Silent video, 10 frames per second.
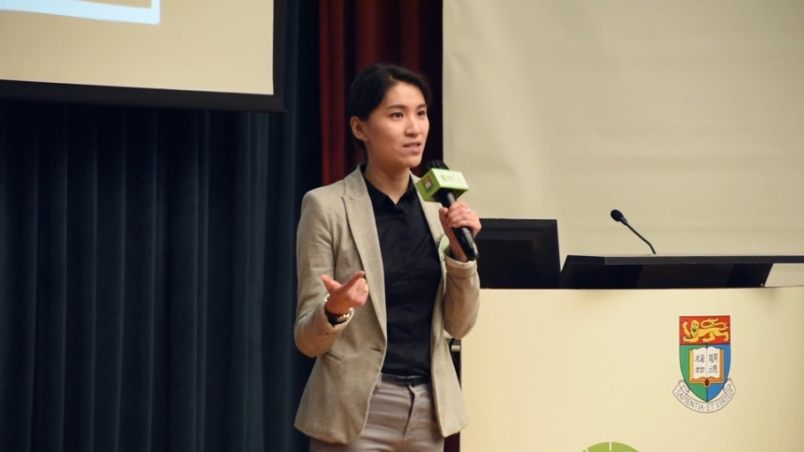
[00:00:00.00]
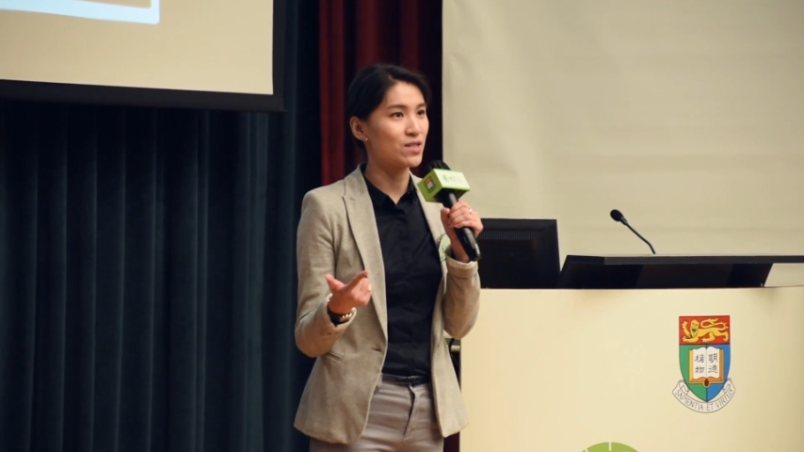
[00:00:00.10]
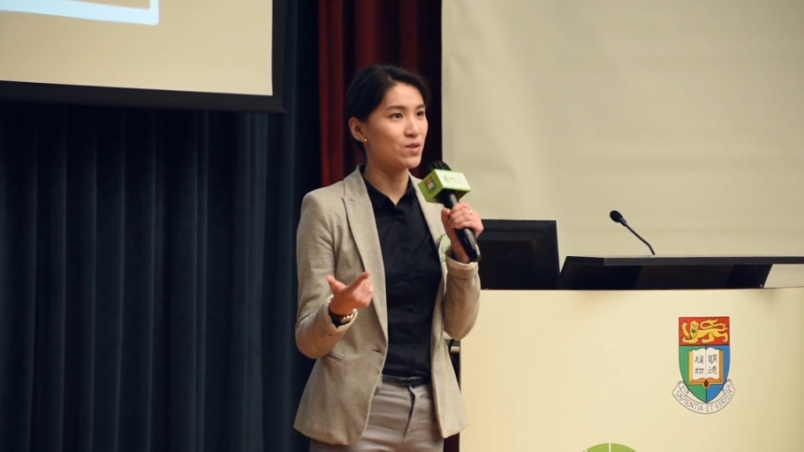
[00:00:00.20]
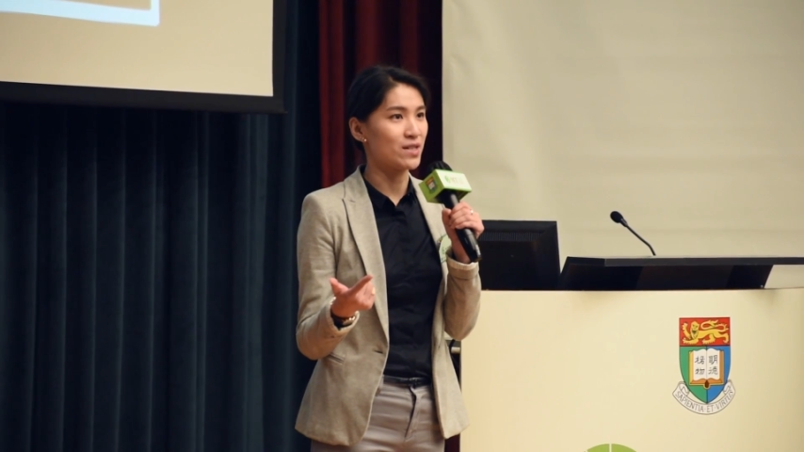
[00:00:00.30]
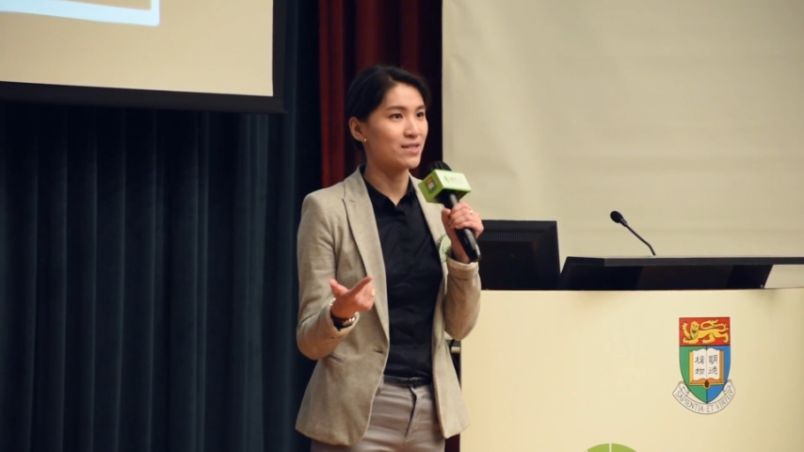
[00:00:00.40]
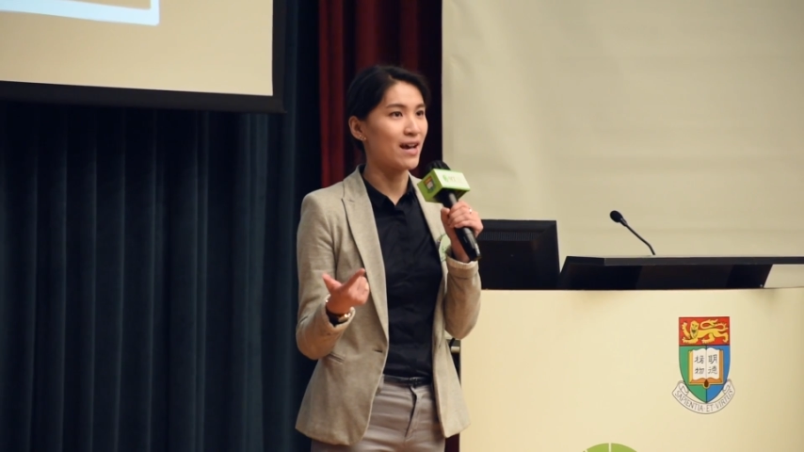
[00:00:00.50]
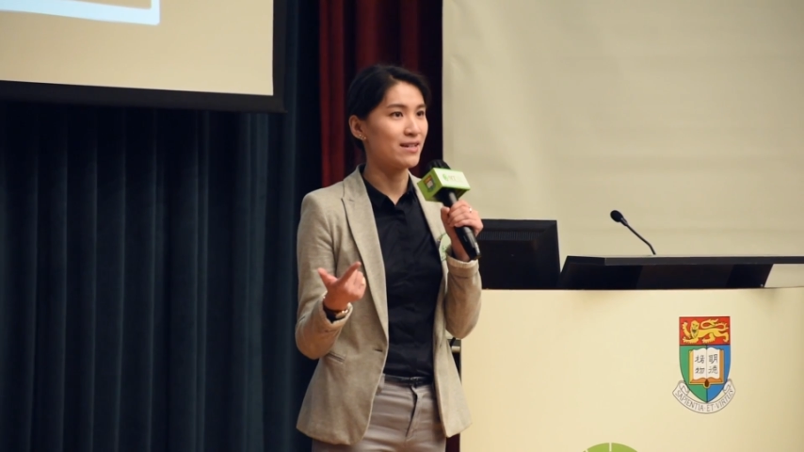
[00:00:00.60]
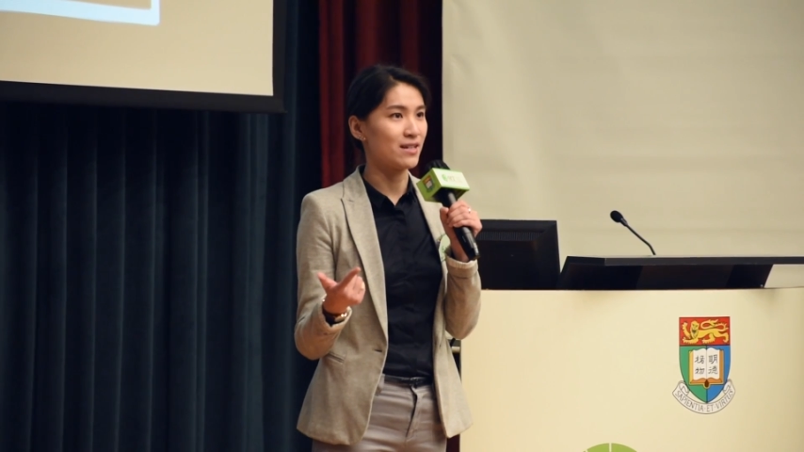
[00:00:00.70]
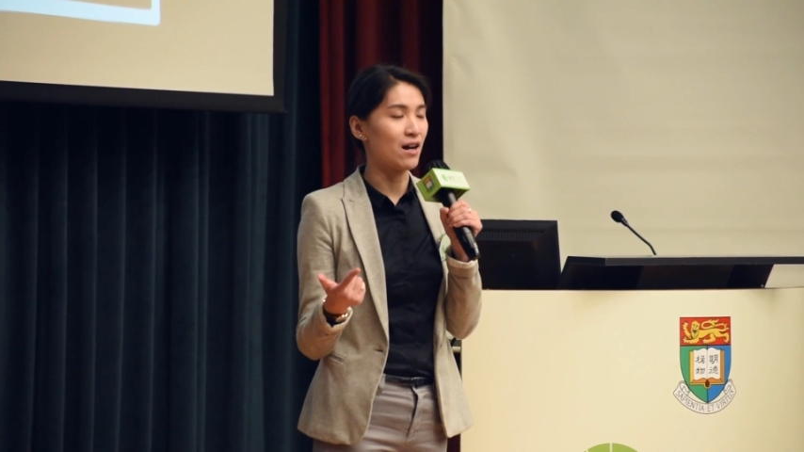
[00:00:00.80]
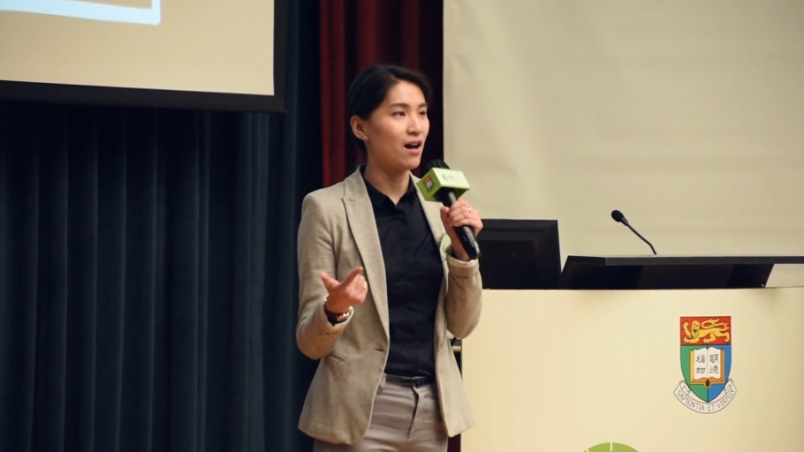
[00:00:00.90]
students'
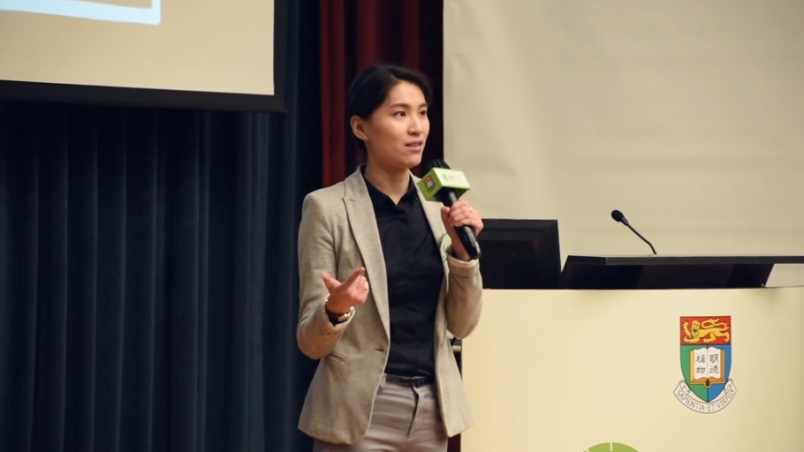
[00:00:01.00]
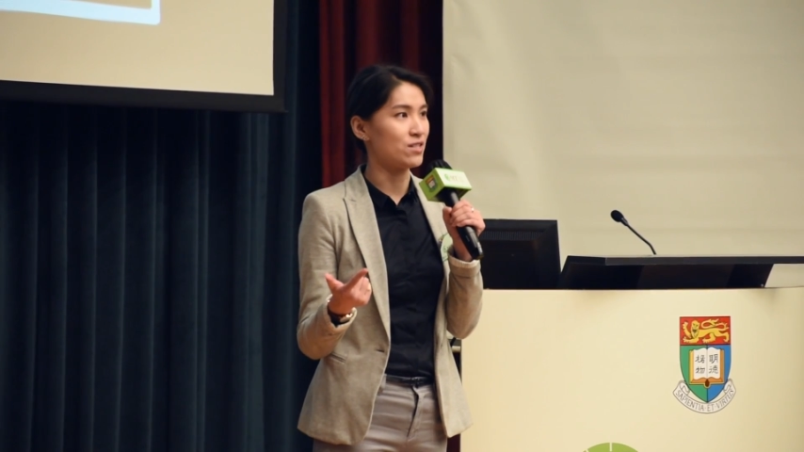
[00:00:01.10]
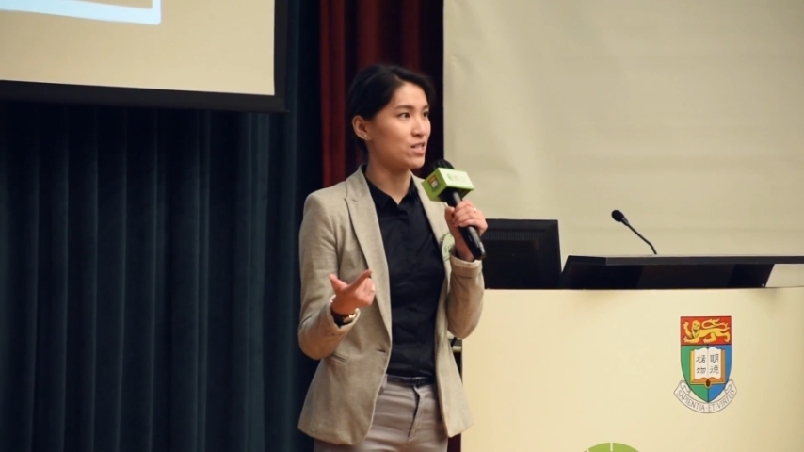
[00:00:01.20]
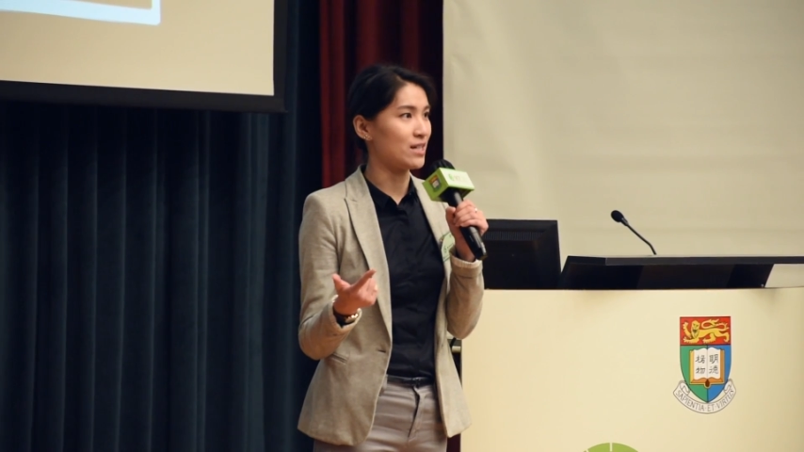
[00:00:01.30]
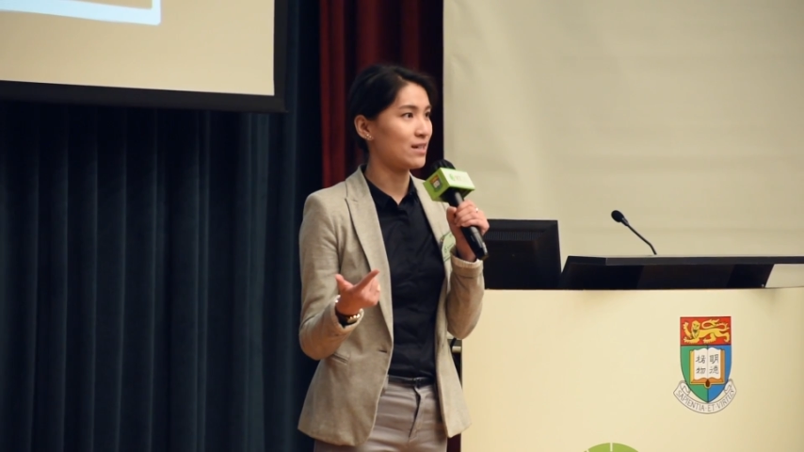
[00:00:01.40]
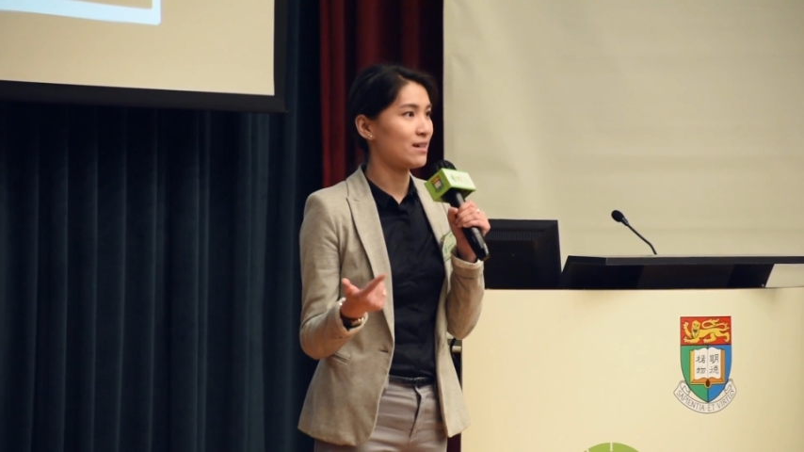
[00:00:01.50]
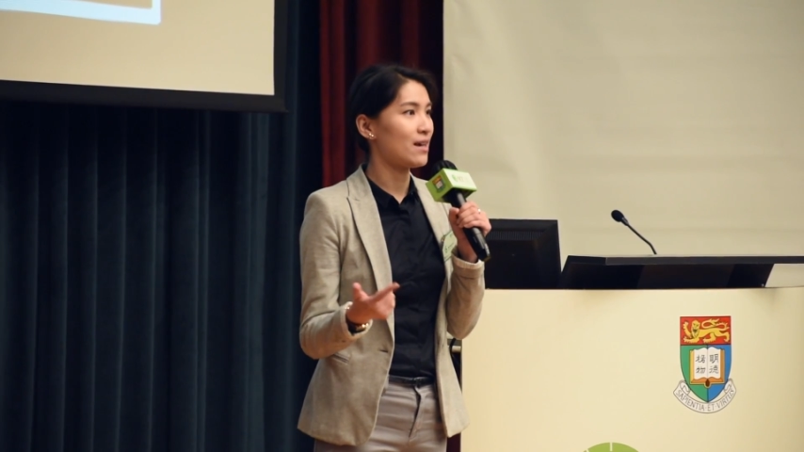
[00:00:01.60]
ideology,